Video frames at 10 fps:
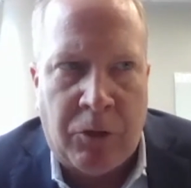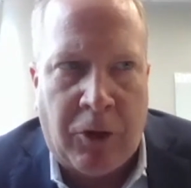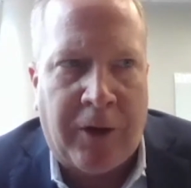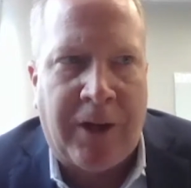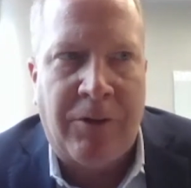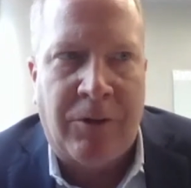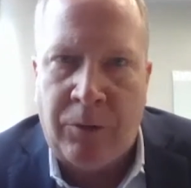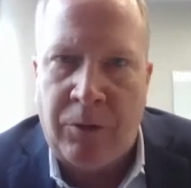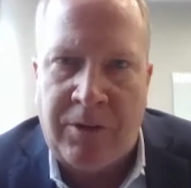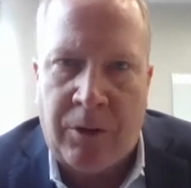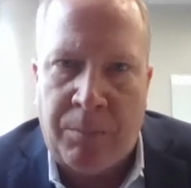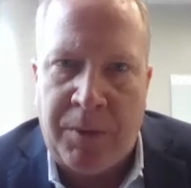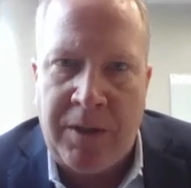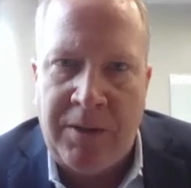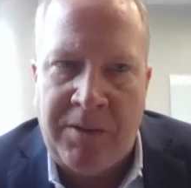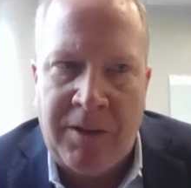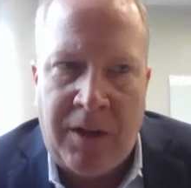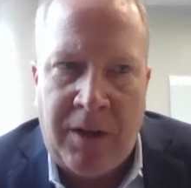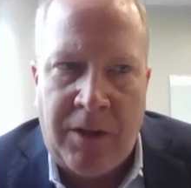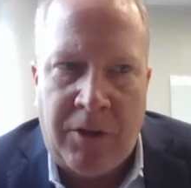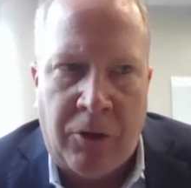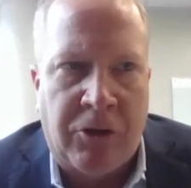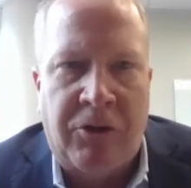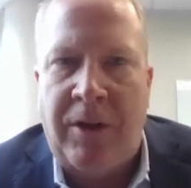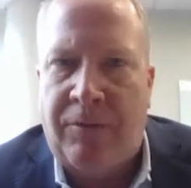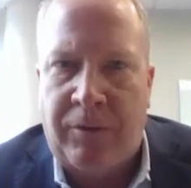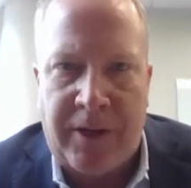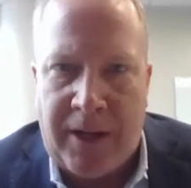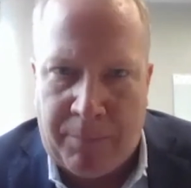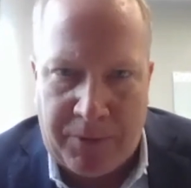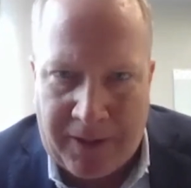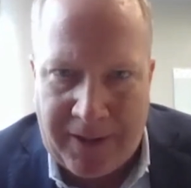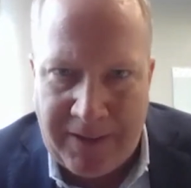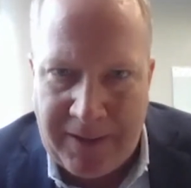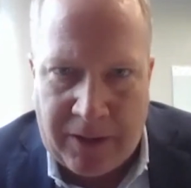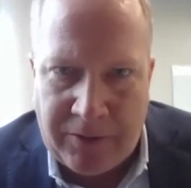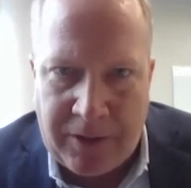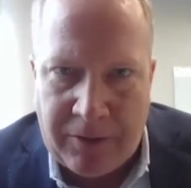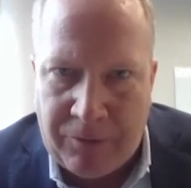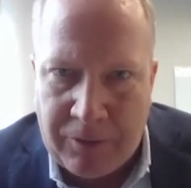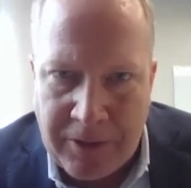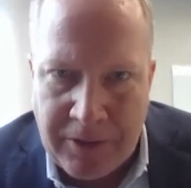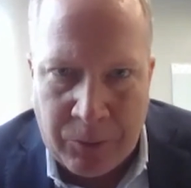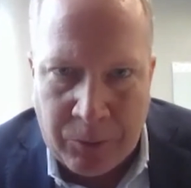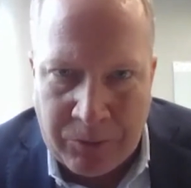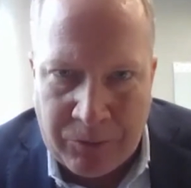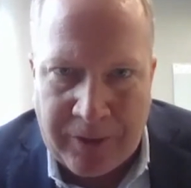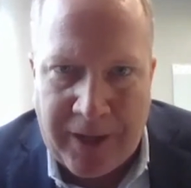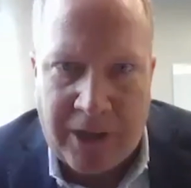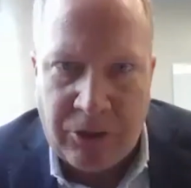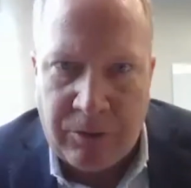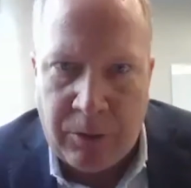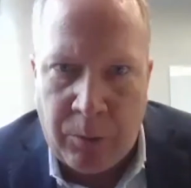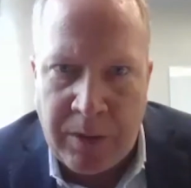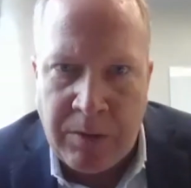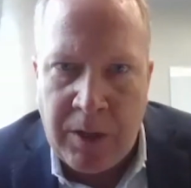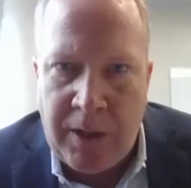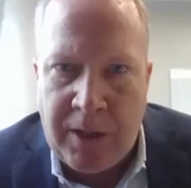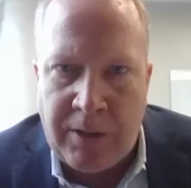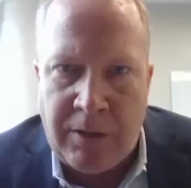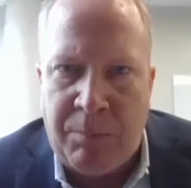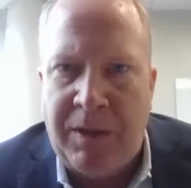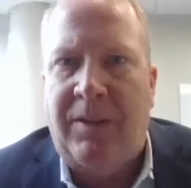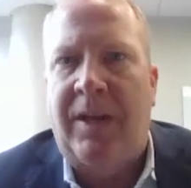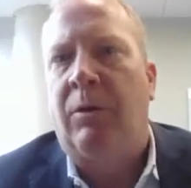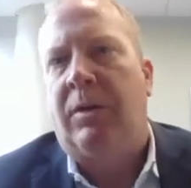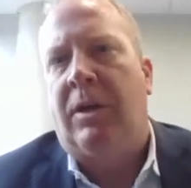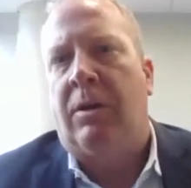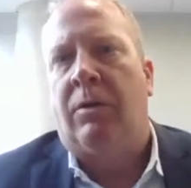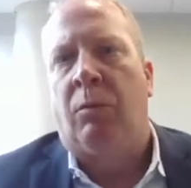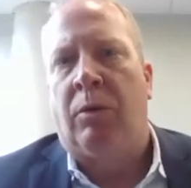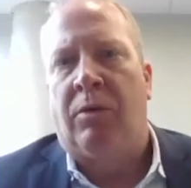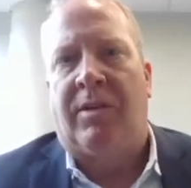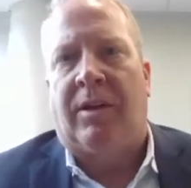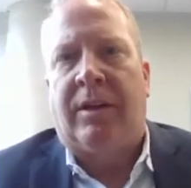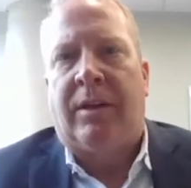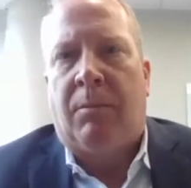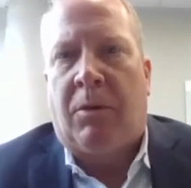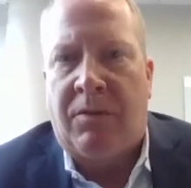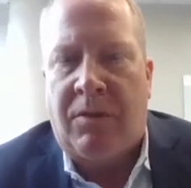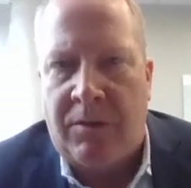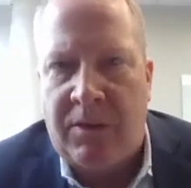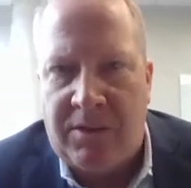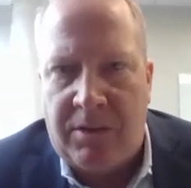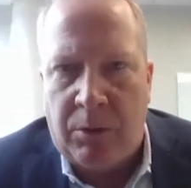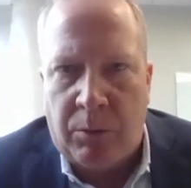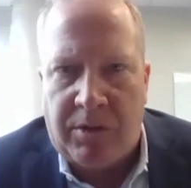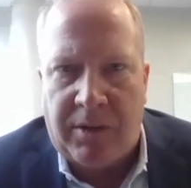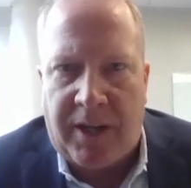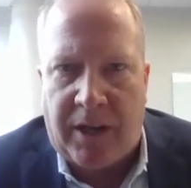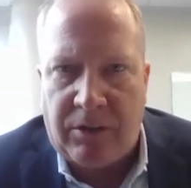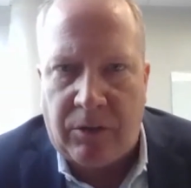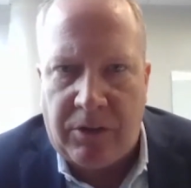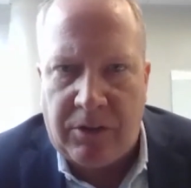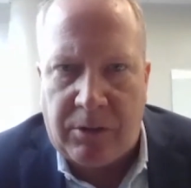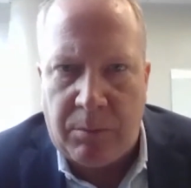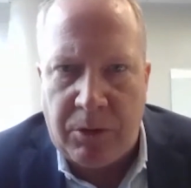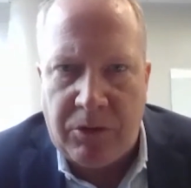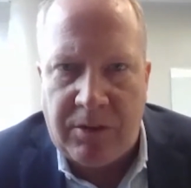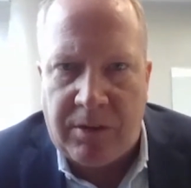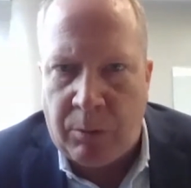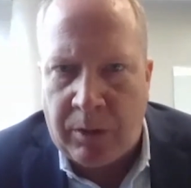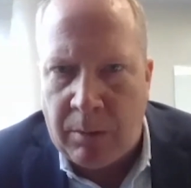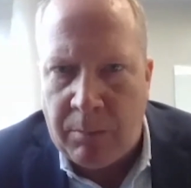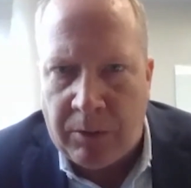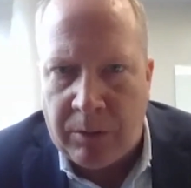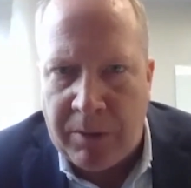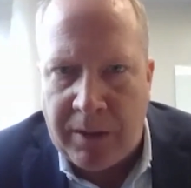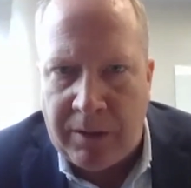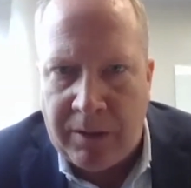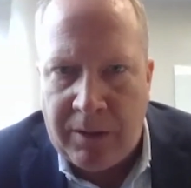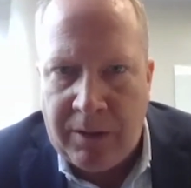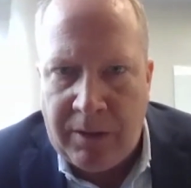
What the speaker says: talking to all those LPs, there's definitely an appetite out there for yield, for cash flow. And the big thing, that we were selling them on this deal was the cash flow distributions that we're going to be able to make.